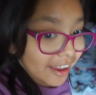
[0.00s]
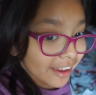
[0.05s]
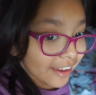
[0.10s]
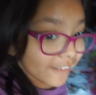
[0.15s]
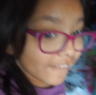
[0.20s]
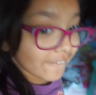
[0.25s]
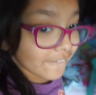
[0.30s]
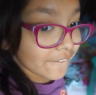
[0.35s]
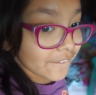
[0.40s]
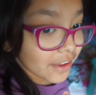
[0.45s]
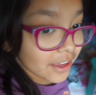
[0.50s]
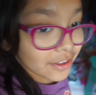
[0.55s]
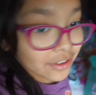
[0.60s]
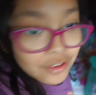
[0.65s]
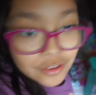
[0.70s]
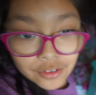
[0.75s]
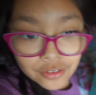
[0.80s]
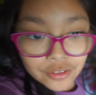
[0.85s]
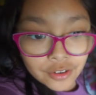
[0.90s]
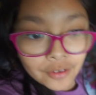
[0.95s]
if
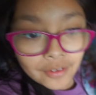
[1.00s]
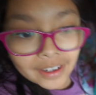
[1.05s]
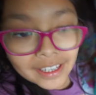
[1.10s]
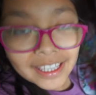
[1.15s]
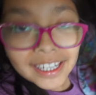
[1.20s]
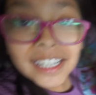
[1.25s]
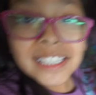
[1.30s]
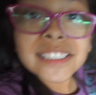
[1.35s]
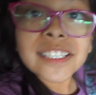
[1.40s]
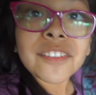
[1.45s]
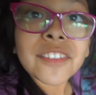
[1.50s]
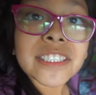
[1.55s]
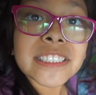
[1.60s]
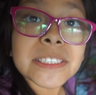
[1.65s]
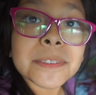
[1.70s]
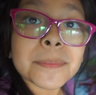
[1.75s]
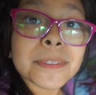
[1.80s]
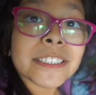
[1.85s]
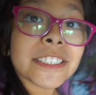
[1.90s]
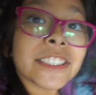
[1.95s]
you don't recognize our faces,
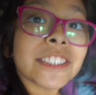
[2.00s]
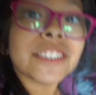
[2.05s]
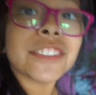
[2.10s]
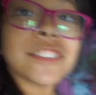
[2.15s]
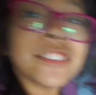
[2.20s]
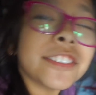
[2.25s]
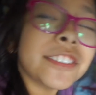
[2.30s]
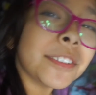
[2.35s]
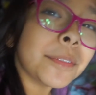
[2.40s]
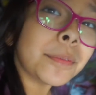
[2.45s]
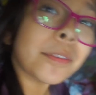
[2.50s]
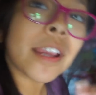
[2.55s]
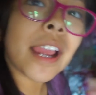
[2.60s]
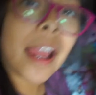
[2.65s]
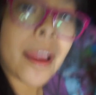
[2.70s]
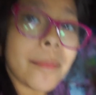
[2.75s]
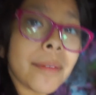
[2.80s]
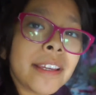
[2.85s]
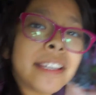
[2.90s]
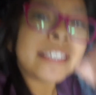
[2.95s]
make sure to
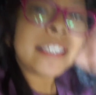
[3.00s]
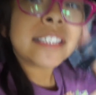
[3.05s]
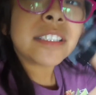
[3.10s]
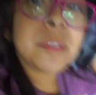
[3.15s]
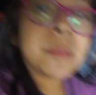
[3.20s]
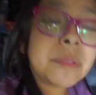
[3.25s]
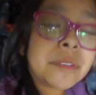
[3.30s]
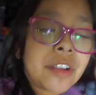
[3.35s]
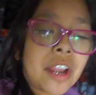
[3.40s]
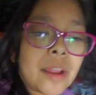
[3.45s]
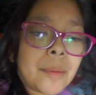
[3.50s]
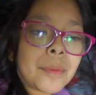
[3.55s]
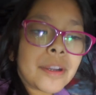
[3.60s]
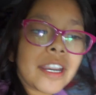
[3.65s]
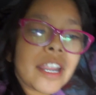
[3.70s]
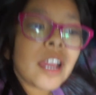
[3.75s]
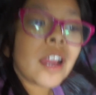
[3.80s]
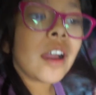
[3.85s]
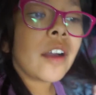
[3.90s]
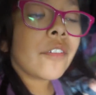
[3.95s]
subscribe, hit that subscribe button,
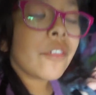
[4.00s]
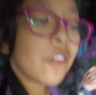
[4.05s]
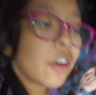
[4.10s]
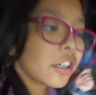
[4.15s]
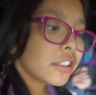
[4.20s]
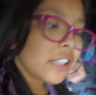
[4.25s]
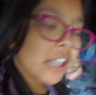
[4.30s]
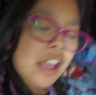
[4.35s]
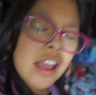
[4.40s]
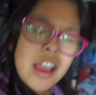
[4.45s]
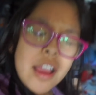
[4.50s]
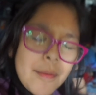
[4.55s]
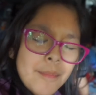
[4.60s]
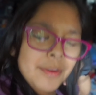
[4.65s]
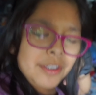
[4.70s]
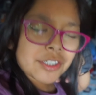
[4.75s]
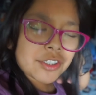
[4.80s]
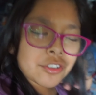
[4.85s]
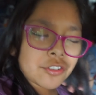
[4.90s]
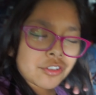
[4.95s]
and of course,
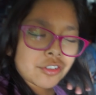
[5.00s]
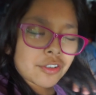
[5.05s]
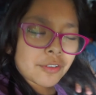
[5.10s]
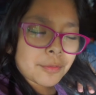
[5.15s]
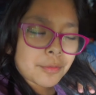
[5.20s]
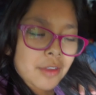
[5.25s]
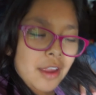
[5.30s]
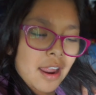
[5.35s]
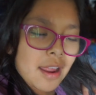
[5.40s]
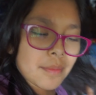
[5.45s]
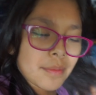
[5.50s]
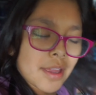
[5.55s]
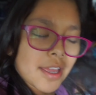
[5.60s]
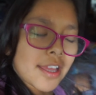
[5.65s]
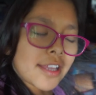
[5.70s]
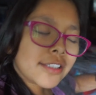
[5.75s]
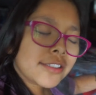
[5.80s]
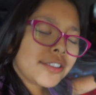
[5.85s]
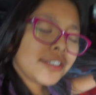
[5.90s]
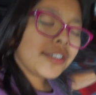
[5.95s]
make sure to subscribe
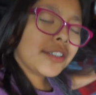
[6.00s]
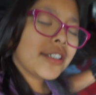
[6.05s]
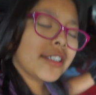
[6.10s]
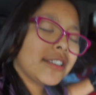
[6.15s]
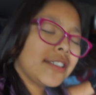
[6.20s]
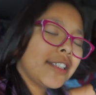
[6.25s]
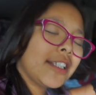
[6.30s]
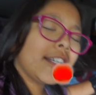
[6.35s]
so you can see